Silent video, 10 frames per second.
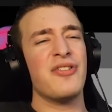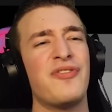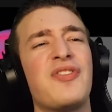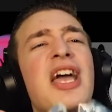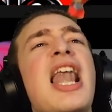am
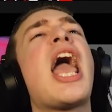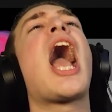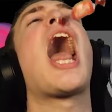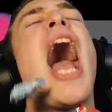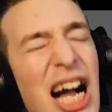
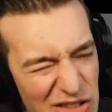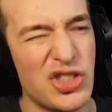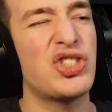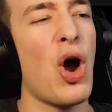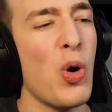feeling
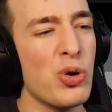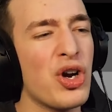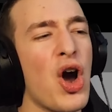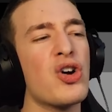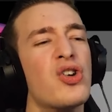so
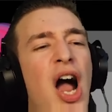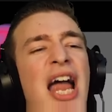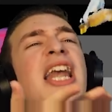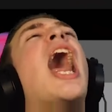good right